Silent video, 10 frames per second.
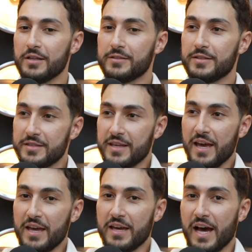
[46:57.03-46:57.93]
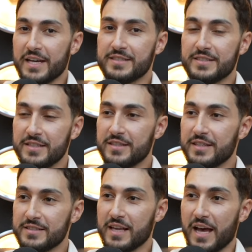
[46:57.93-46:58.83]
today i see
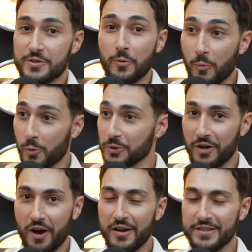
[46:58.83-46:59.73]
this as a world cause